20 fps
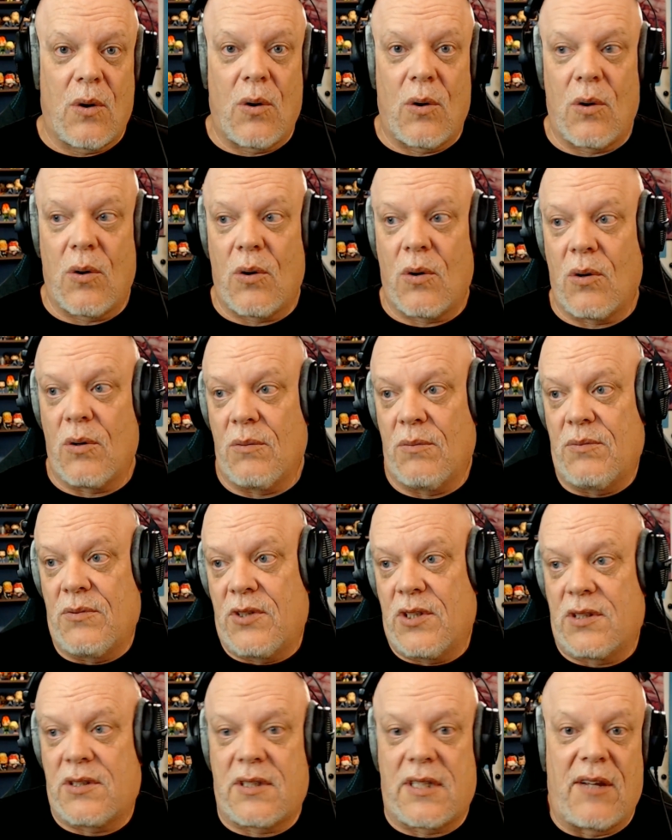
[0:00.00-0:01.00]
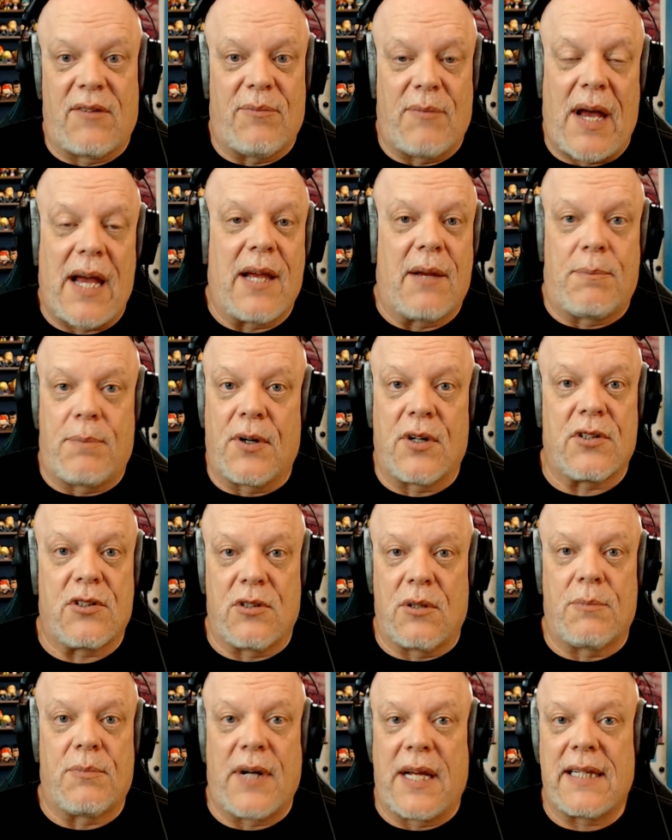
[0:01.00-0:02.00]
or just give my
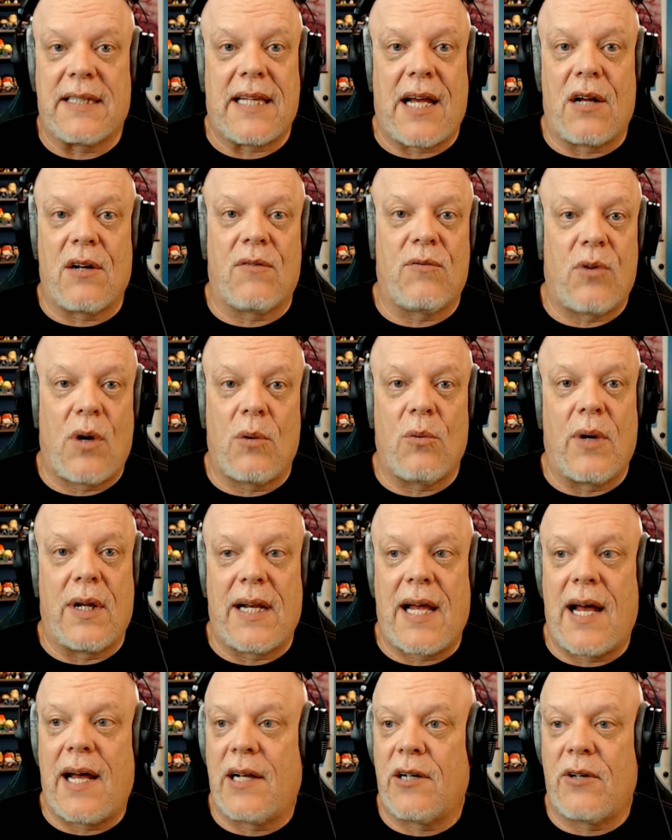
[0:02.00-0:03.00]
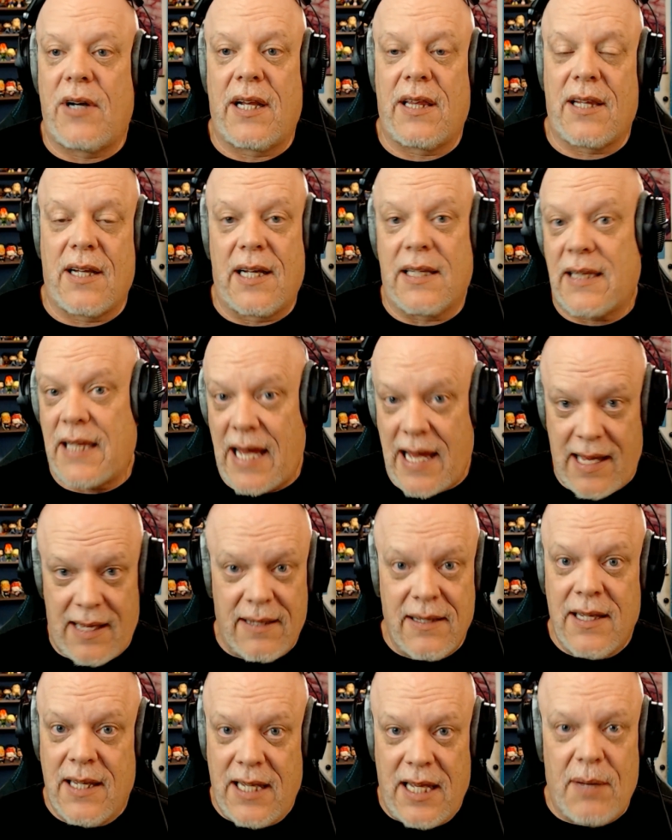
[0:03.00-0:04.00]
personal breakdown of what went on or anything like
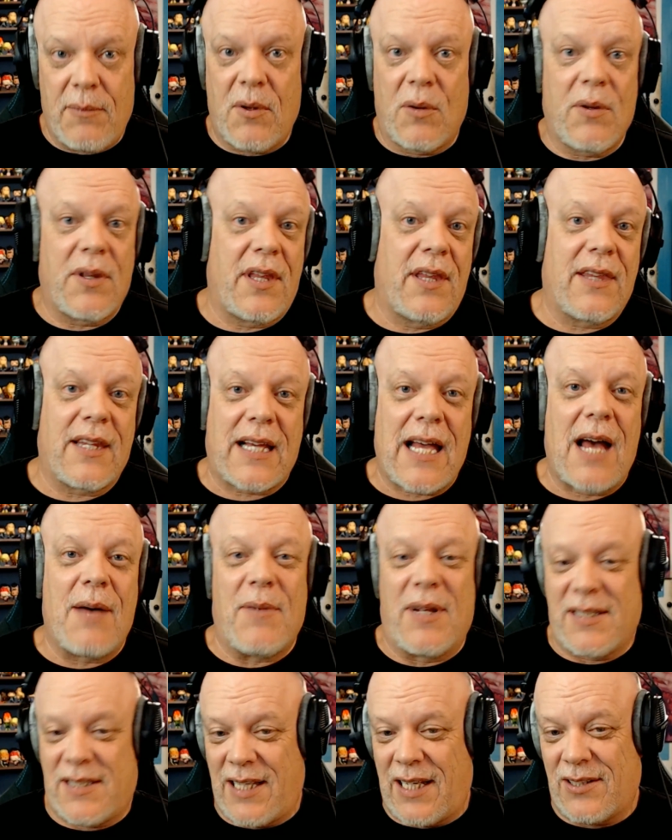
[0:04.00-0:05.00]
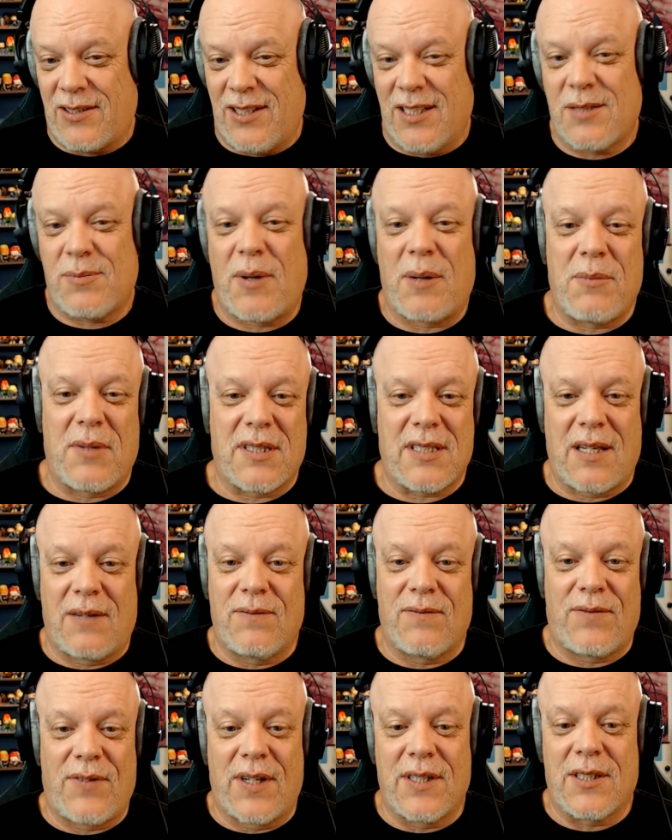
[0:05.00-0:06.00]
that, hit me with it in the comment section. This might be
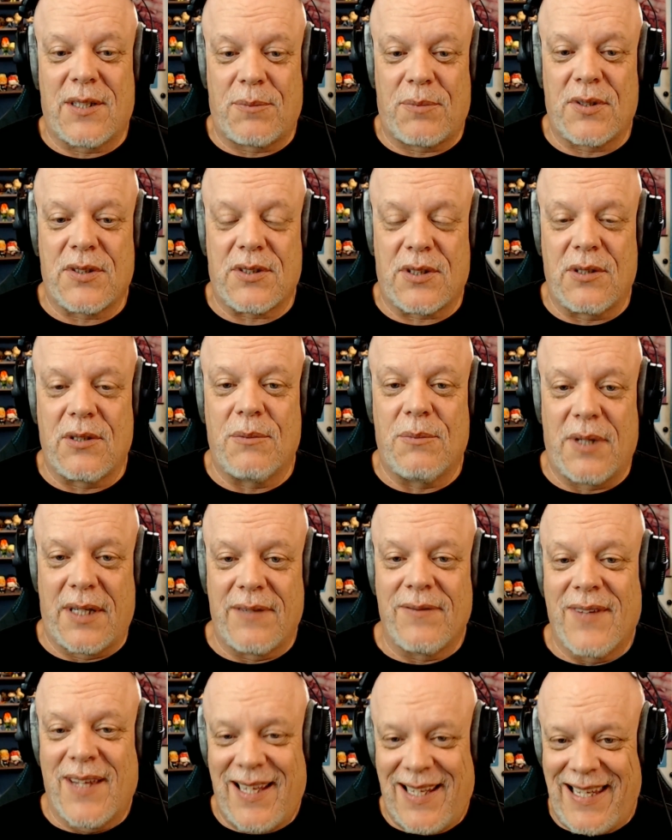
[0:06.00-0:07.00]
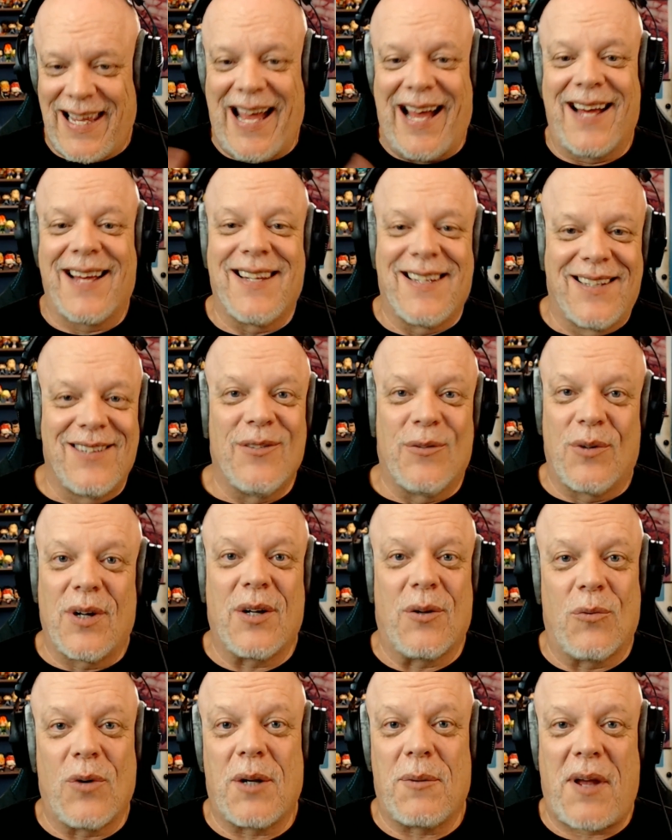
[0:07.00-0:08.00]
something fun to pursue, but yeah,
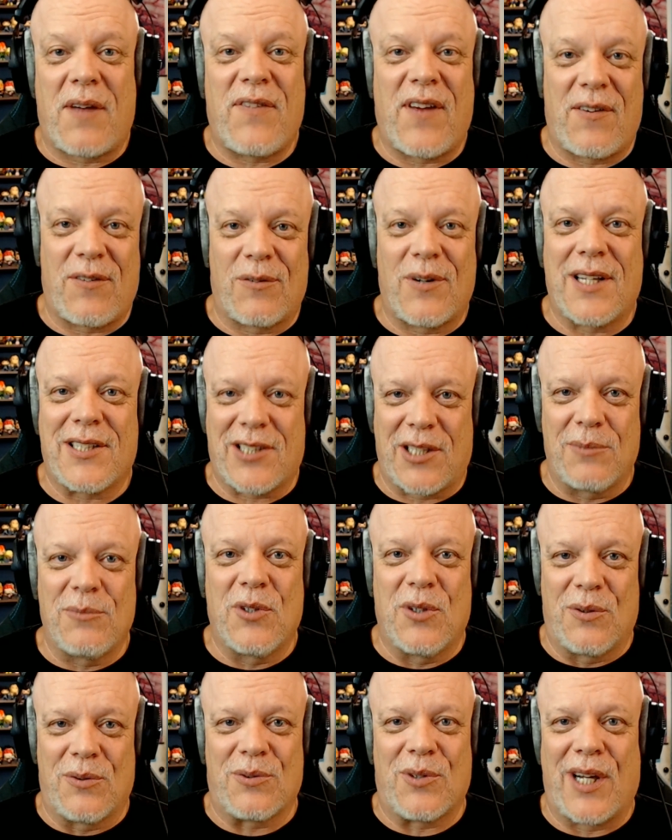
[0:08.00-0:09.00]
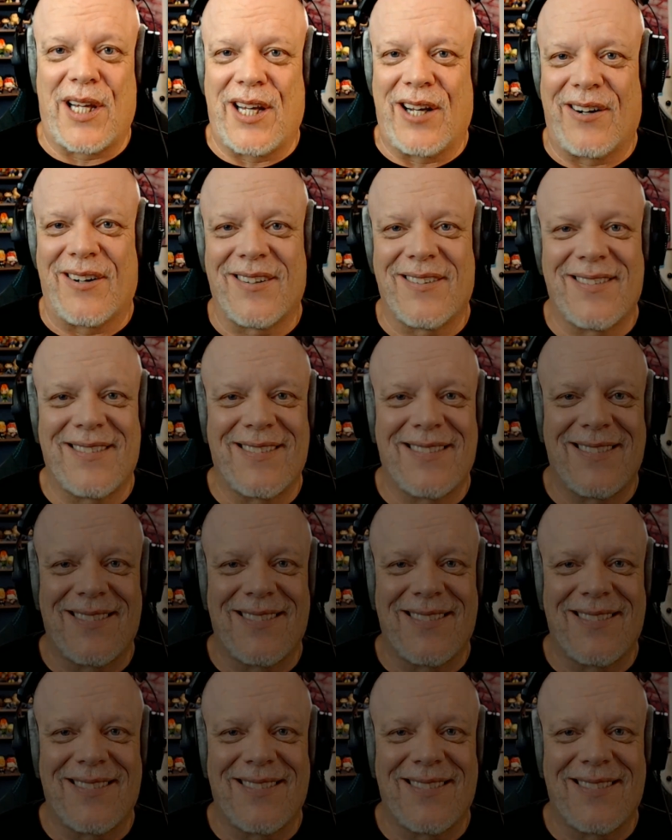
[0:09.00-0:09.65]
one of my favorite wrestling moves right here.